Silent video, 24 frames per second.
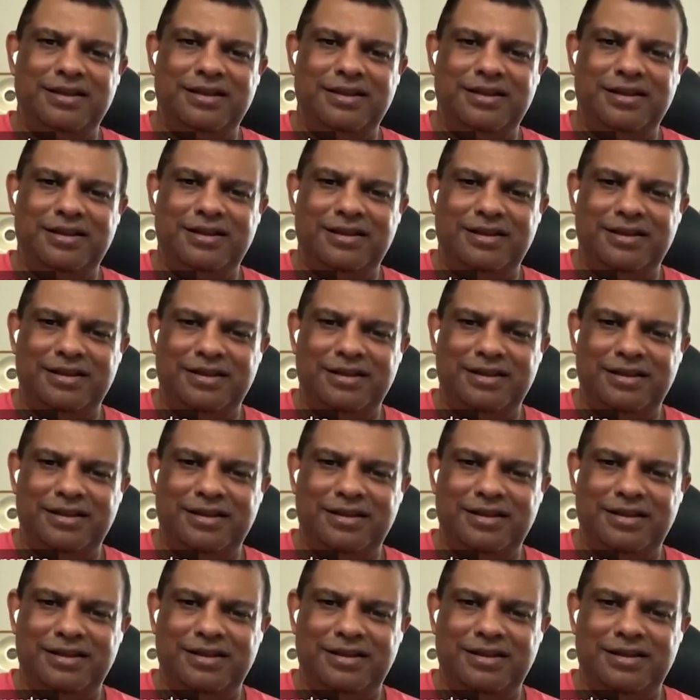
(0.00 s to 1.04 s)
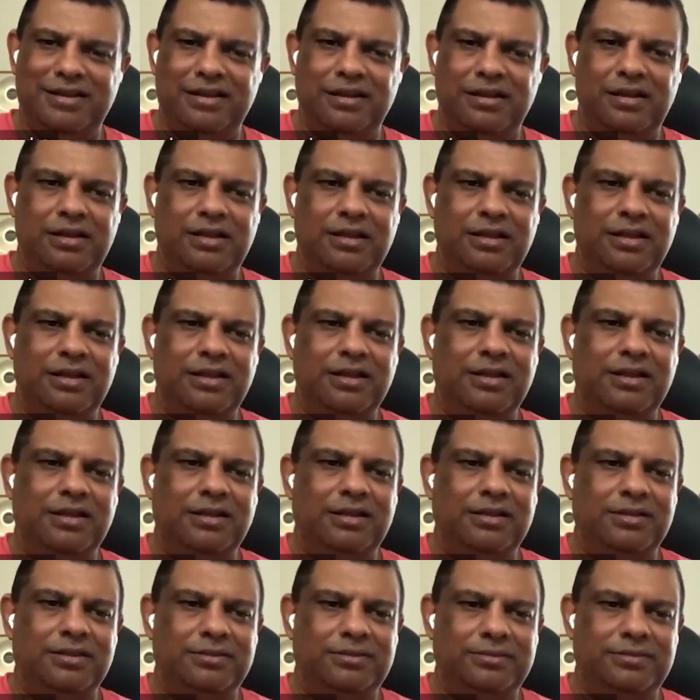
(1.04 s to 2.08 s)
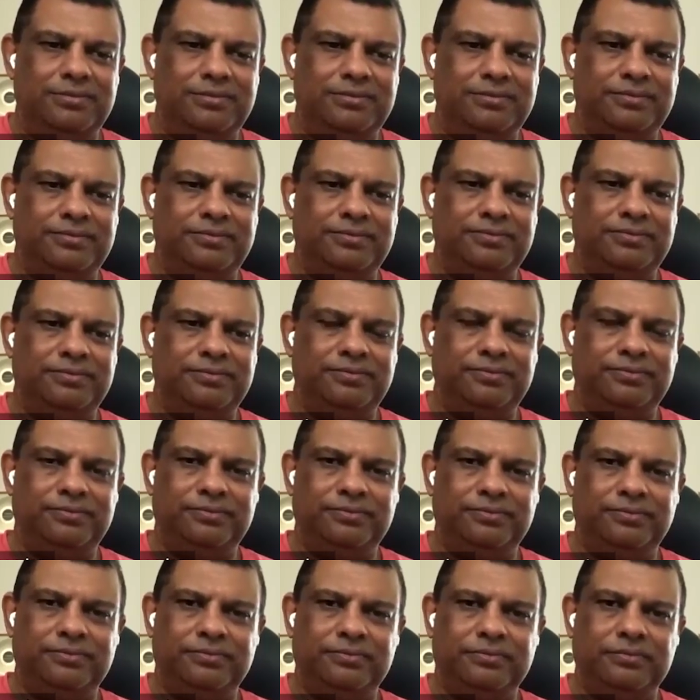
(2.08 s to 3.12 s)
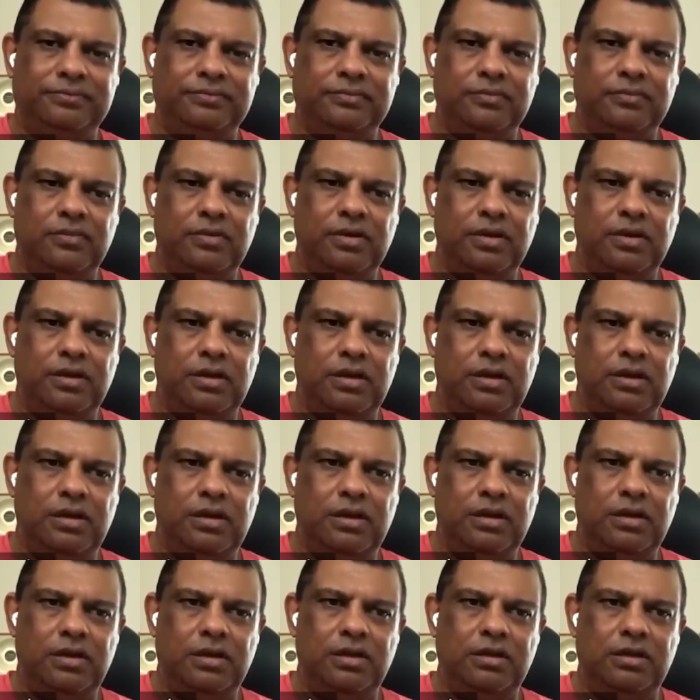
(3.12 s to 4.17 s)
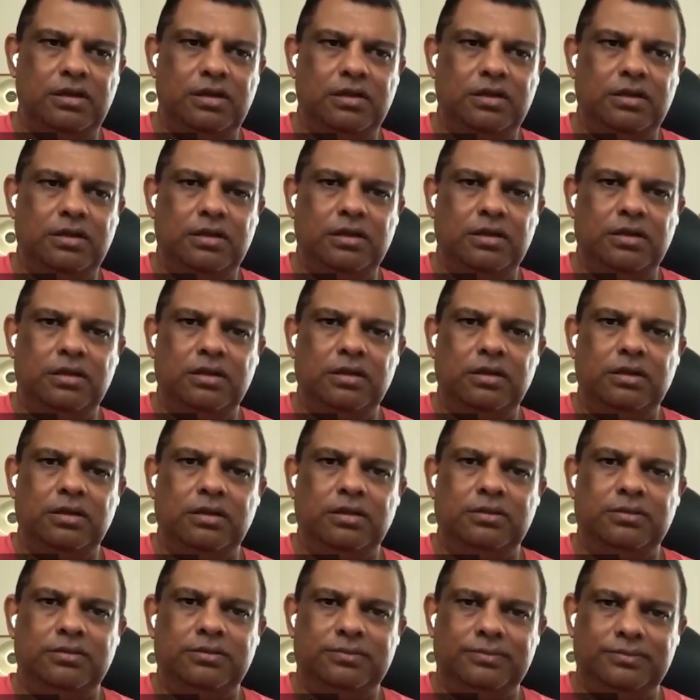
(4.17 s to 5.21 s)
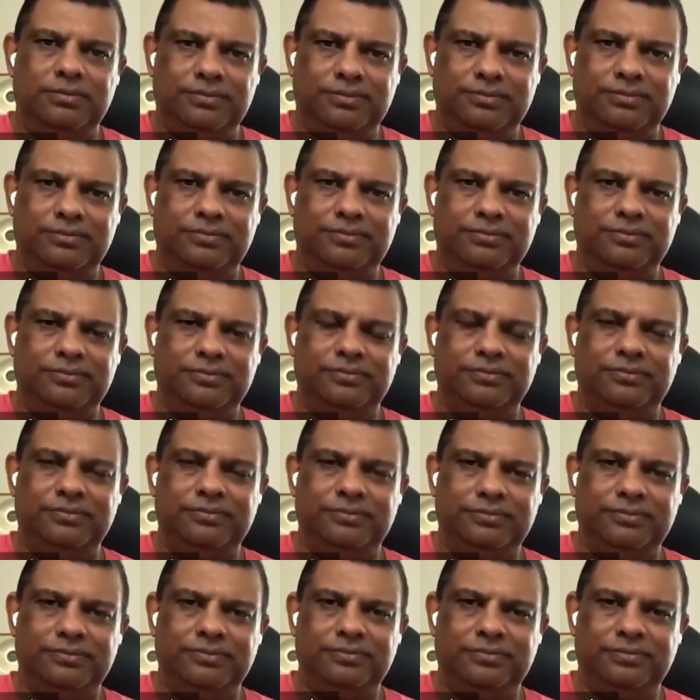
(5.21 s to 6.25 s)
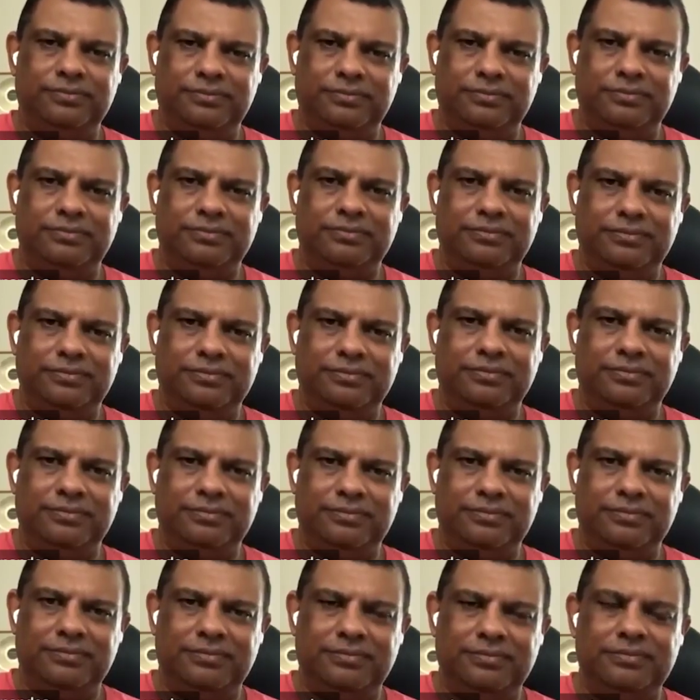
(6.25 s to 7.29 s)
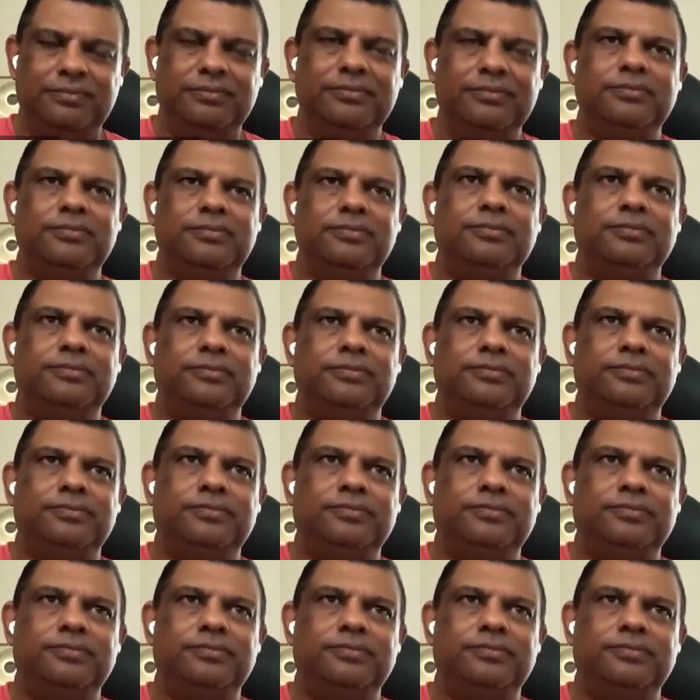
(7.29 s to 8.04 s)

(silent)